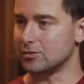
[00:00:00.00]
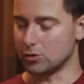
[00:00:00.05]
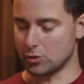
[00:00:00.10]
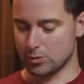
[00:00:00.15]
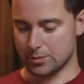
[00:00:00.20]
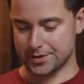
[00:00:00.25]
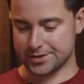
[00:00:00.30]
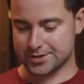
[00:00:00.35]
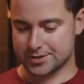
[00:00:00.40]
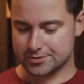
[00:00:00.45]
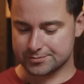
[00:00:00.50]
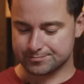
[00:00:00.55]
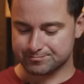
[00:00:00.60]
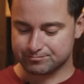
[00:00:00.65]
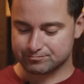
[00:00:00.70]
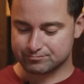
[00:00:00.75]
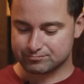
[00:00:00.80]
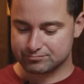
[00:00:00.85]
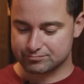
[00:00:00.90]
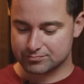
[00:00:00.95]
almost
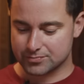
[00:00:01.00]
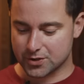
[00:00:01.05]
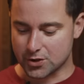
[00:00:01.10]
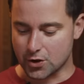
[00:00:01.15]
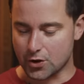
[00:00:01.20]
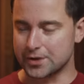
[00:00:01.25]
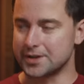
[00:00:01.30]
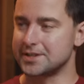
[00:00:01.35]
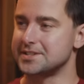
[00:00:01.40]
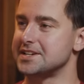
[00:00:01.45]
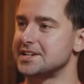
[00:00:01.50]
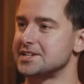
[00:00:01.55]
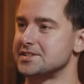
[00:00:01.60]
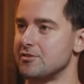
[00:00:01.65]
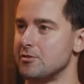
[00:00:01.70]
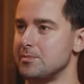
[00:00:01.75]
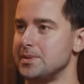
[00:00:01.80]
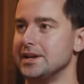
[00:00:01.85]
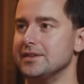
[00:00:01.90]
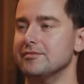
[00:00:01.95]

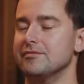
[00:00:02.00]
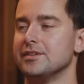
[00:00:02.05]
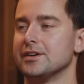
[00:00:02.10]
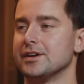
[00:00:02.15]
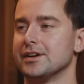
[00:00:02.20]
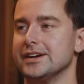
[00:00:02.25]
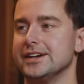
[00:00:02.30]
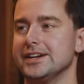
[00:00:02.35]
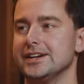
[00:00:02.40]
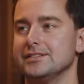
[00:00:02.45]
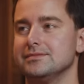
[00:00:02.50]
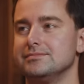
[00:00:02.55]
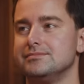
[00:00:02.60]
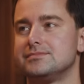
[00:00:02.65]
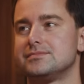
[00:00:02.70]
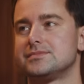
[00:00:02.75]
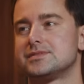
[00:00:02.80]
connotation of being very